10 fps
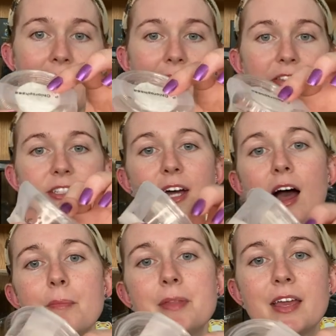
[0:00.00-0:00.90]
At the
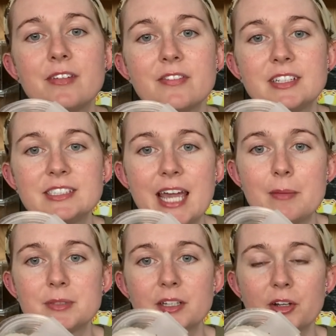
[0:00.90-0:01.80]
top, they've even
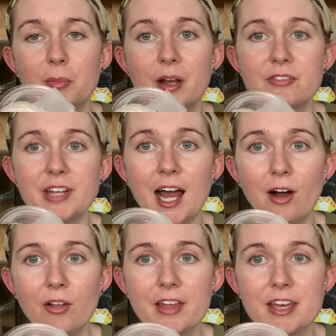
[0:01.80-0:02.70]
taped a little bit of
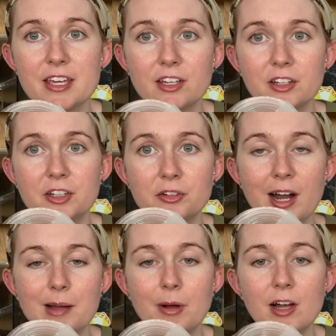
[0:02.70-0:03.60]
towel that he could
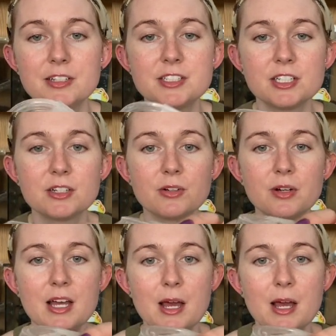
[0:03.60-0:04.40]
grab onto.